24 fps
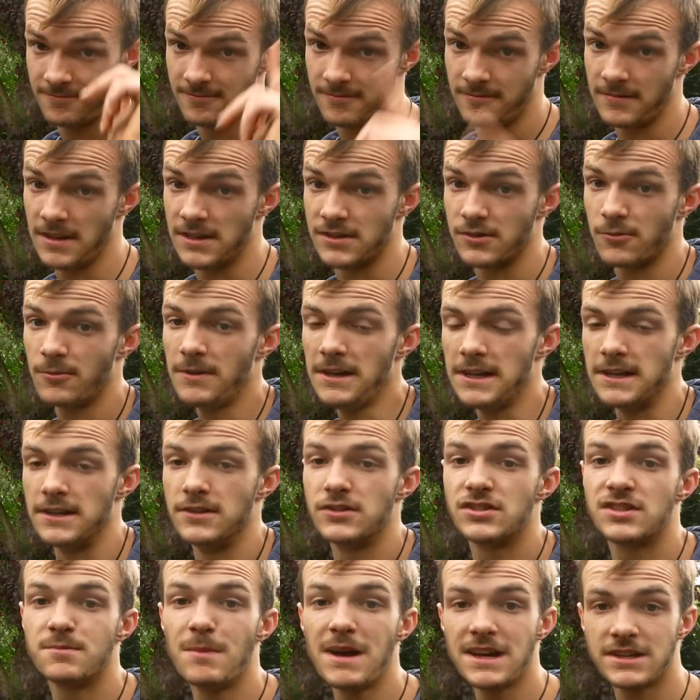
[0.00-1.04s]
there's a way.
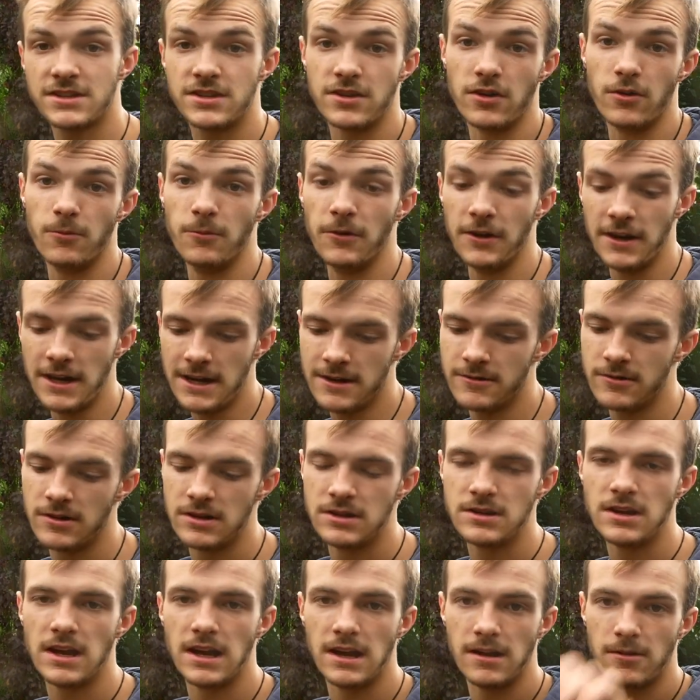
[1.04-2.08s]
Smash the old one out,
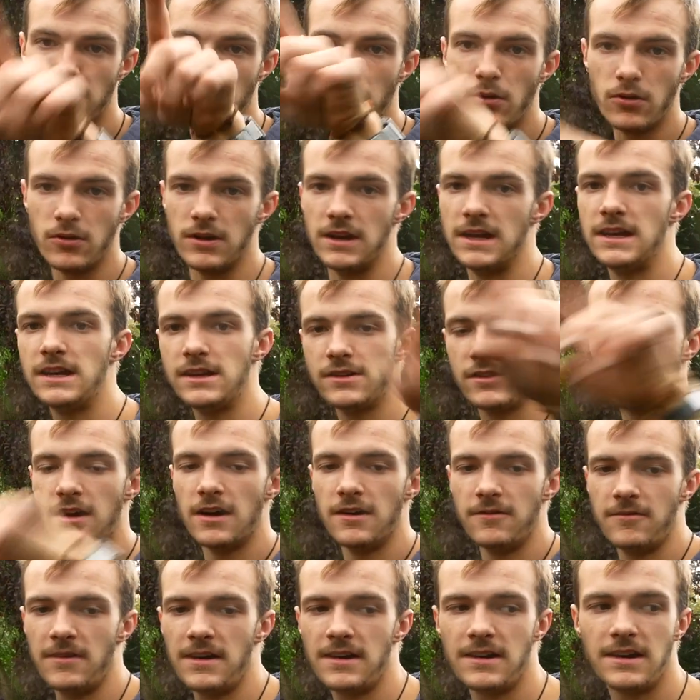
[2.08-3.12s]
put a heat
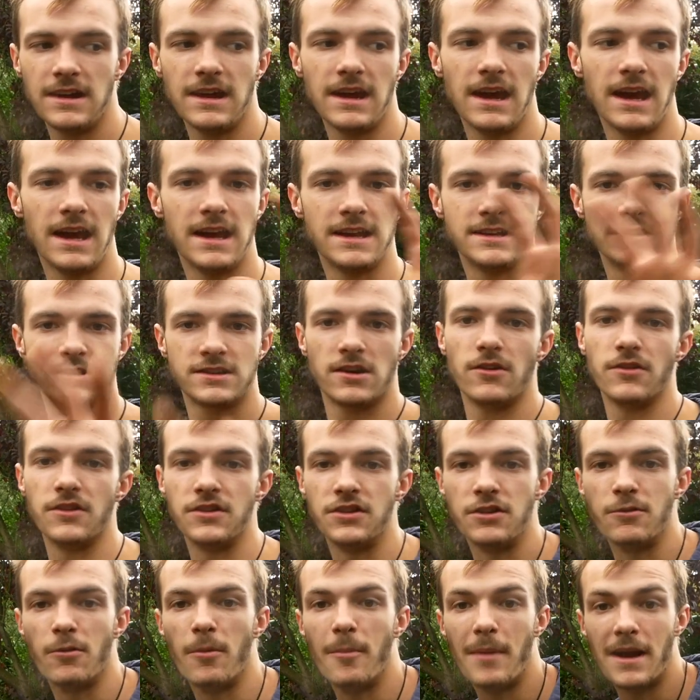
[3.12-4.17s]
gun around it, and slot the
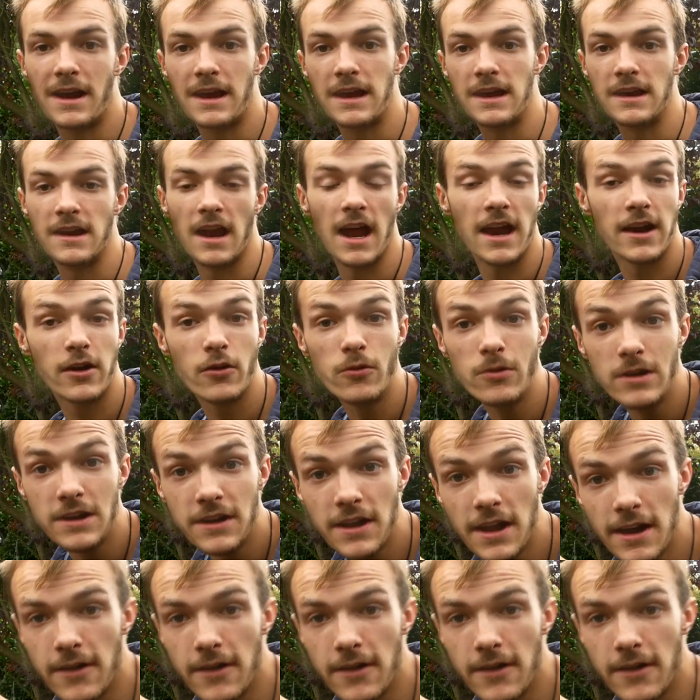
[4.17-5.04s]
new one back in and cool it